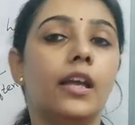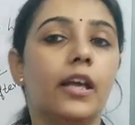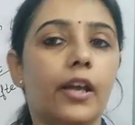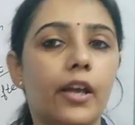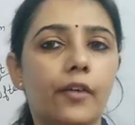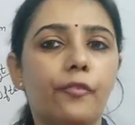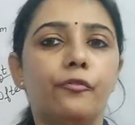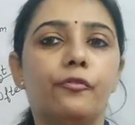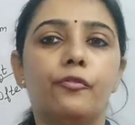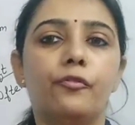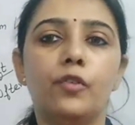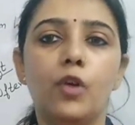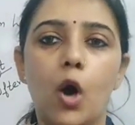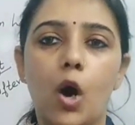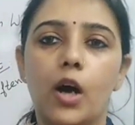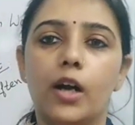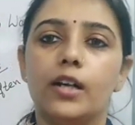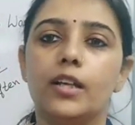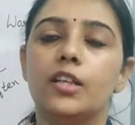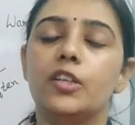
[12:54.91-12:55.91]
If
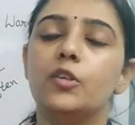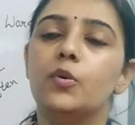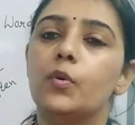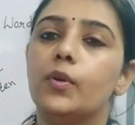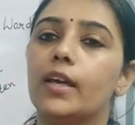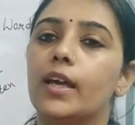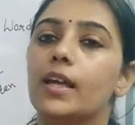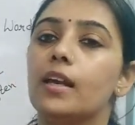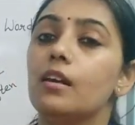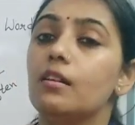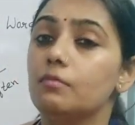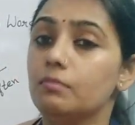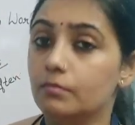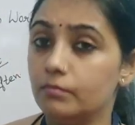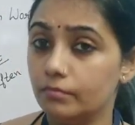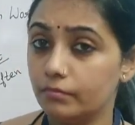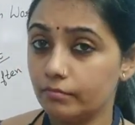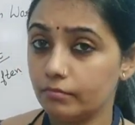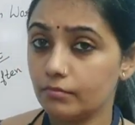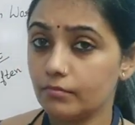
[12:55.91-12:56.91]
not, you can
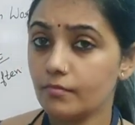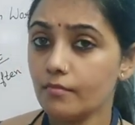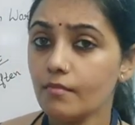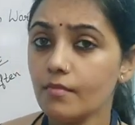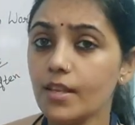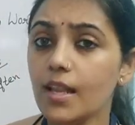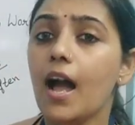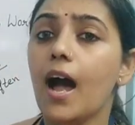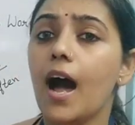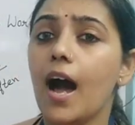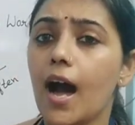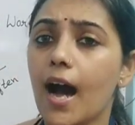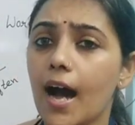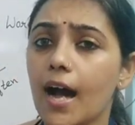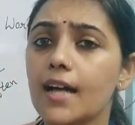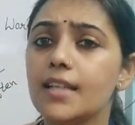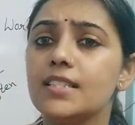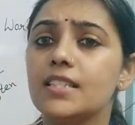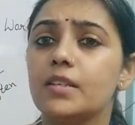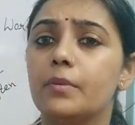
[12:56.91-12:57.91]

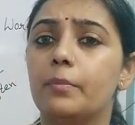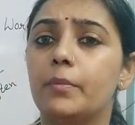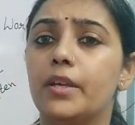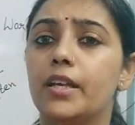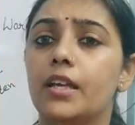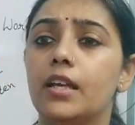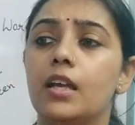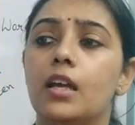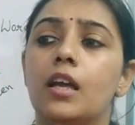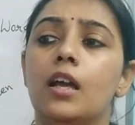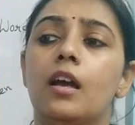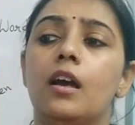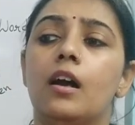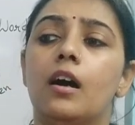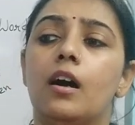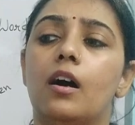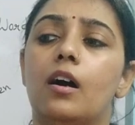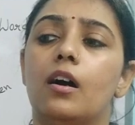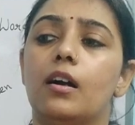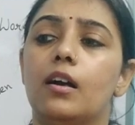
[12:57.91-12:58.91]
ask me
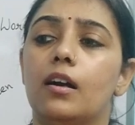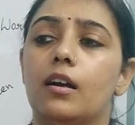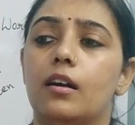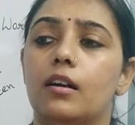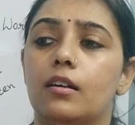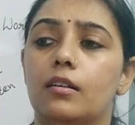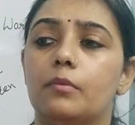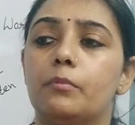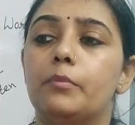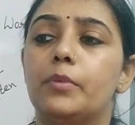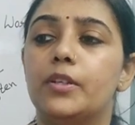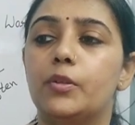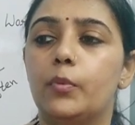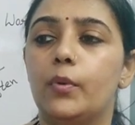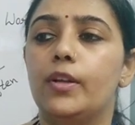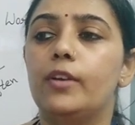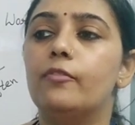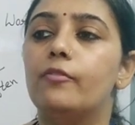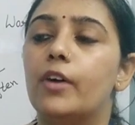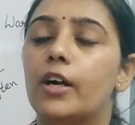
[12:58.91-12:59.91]

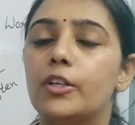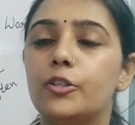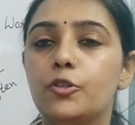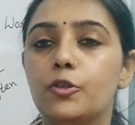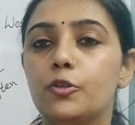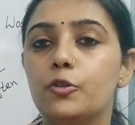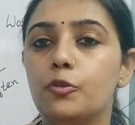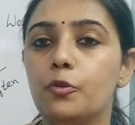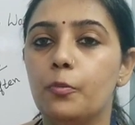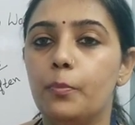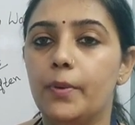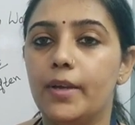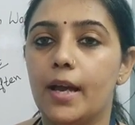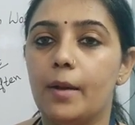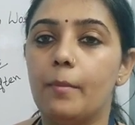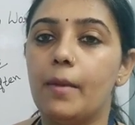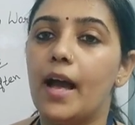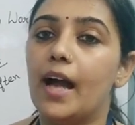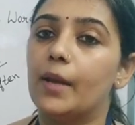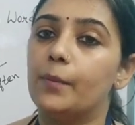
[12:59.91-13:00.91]
between 1 to 2 p.m.